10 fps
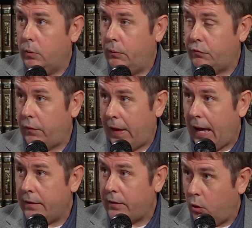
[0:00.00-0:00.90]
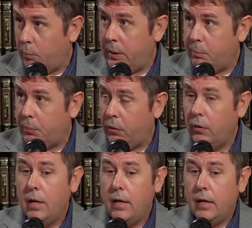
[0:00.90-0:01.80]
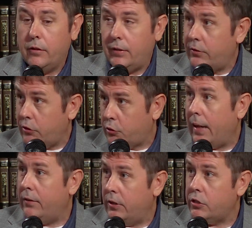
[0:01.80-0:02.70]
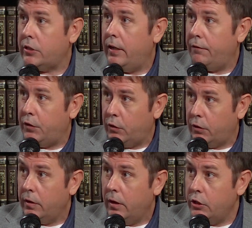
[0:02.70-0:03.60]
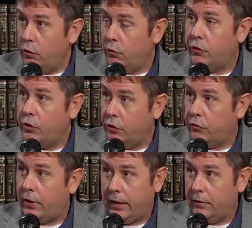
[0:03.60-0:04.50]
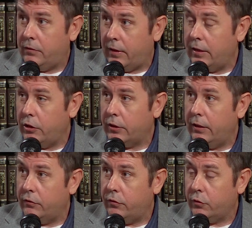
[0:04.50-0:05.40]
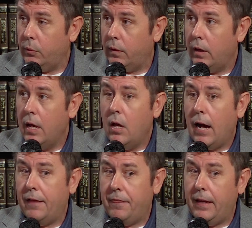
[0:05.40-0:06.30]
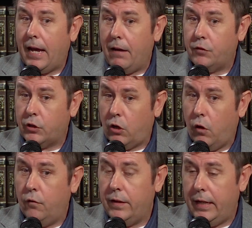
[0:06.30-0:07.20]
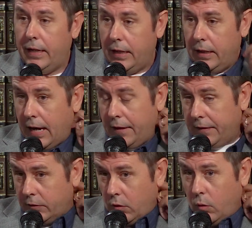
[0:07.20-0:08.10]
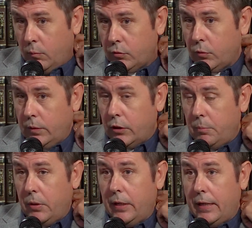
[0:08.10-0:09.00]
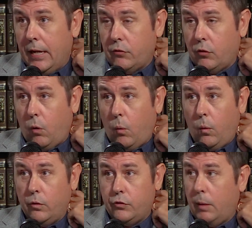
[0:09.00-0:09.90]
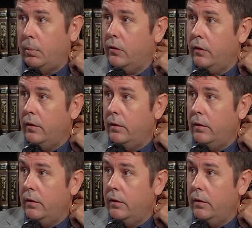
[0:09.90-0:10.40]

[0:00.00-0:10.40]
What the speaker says: groups for that to help people. Because that's a transition if you're used to just sending your kids to school. I think after COVID hit, I think the homeschooling community as a whole doubled